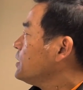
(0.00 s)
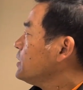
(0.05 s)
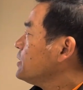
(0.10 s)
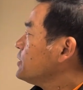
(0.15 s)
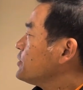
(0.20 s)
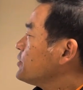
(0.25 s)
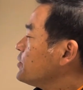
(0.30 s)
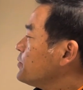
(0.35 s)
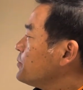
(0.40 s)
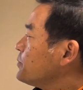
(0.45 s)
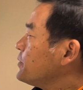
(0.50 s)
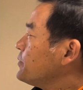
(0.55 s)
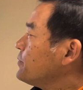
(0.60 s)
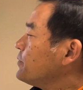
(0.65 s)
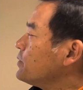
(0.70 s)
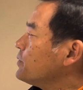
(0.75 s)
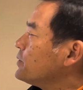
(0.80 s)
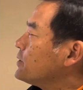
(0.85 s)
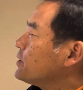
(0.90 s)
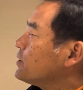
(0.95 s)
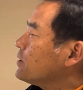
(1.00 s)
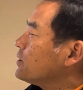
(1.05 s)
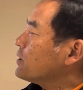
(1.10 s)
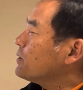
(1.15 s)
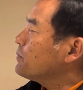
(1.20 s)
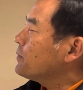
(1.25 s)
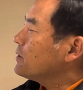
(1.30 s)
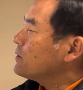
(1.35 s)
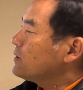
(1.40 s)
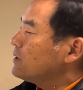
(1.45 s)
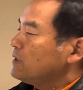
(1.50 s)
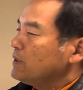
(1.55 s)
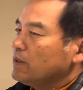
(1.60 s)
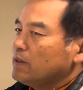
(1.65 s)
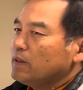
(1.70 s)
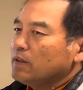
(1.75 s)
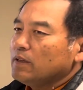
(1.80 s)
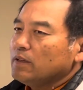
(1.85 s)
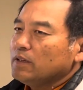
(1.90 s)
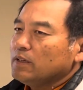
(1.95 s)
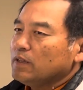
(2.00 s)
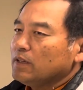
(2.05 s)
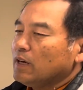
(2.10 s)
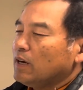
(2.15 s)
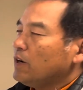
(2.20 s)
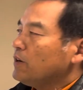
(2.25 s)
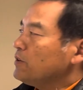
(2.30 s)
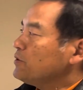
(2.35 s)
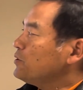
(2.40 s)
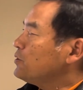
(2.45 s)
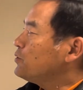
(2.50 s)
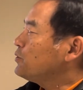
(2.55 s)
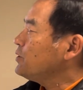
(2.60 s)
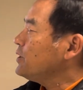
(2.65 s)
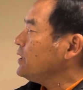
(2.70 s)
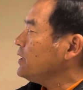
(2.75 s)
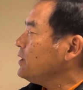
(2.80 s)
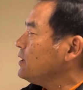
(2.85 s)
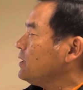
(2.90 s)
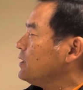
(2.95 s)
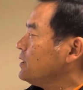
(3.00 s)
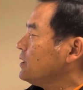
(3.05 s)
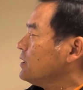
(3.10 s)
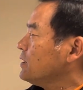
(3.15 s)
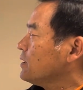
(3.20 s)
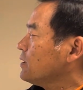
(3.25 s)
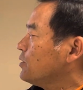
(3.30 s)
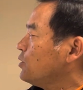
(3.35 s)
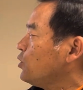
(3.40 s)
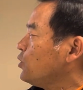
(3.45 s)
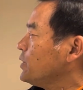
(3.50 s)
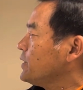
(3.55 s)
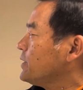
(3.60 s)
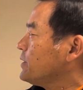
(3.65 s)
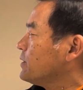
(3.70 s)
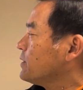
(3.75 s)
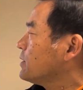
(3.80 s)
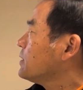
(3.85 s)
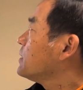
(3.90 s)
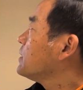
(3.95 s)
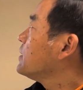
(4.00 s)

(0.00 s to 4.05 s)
So before we talk about how to treat goiter,